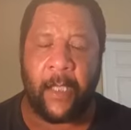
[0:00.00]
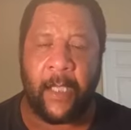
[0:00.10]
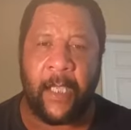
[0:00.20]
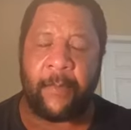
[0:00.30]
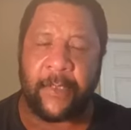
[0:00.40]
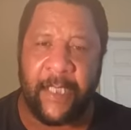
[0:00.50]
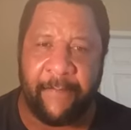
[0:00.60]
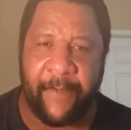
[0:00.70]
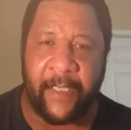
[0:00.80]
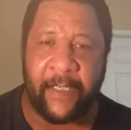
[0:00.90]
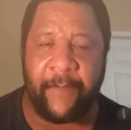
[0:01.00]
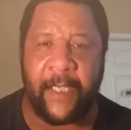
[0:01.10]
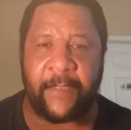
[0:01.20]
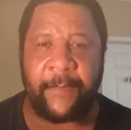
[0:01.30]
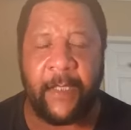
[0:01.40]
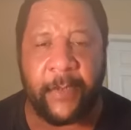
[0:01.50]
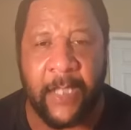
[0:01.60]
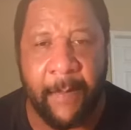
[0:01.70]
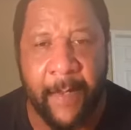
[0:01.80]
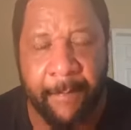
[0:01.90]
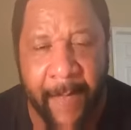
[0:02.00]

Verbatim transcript: he was leaving in the flesh, but he was coming